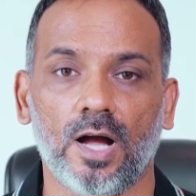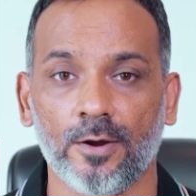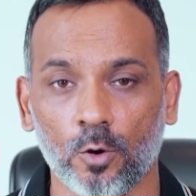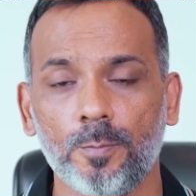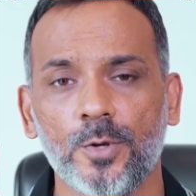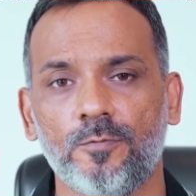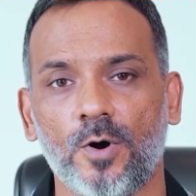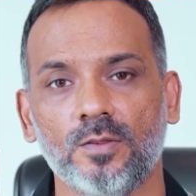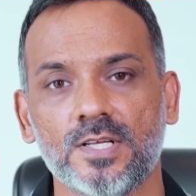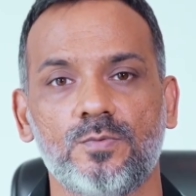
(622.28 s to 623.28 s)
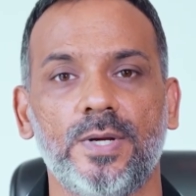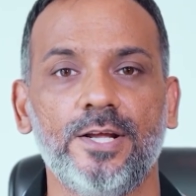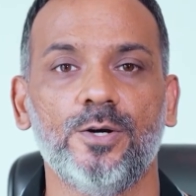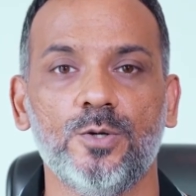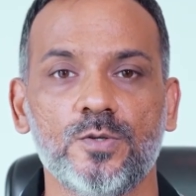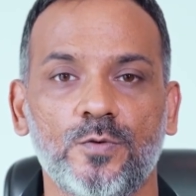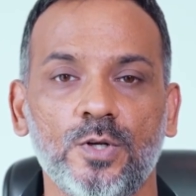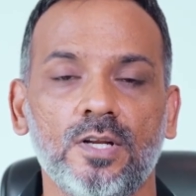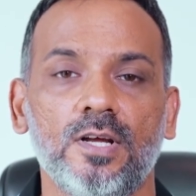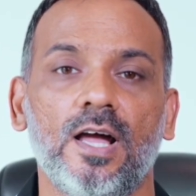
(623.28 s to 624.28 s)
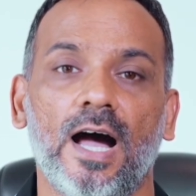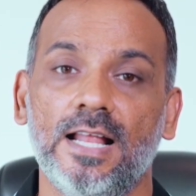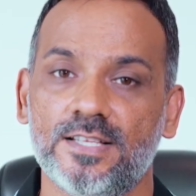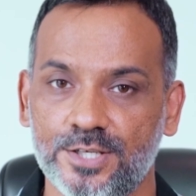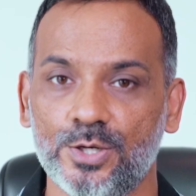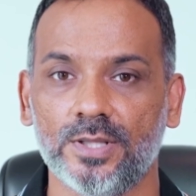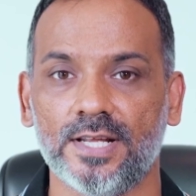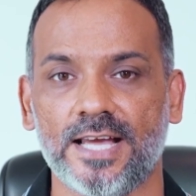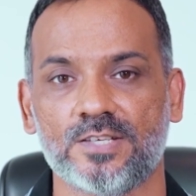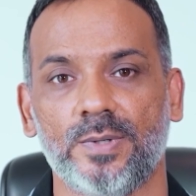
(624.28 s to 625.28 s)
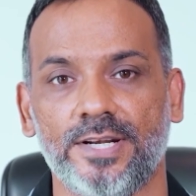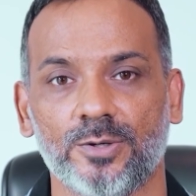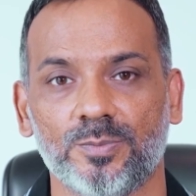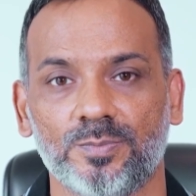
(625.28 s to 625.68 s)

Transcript: I hope you found this video useful. I'll see you in the next video.